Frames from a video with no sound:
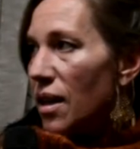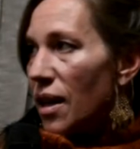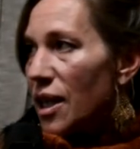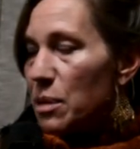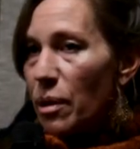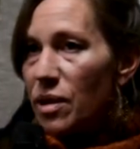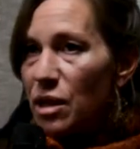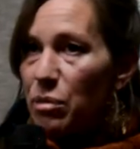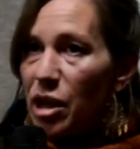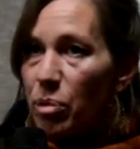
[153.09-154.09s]

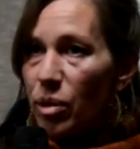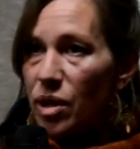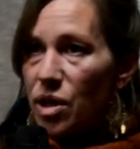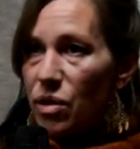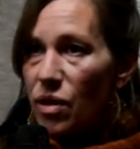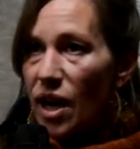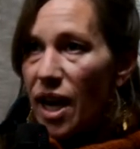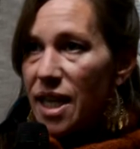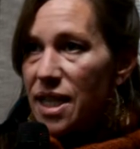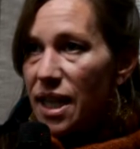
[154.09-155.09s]
exposing people to the
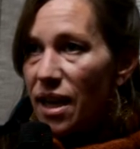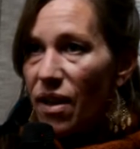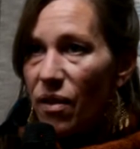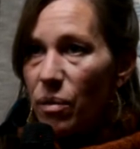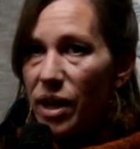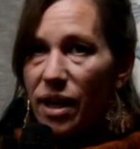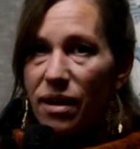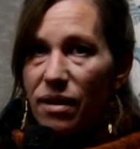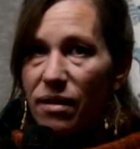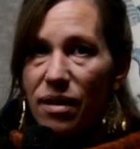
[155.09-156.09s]
idea that we
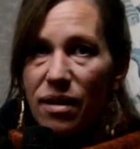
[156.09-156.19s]
can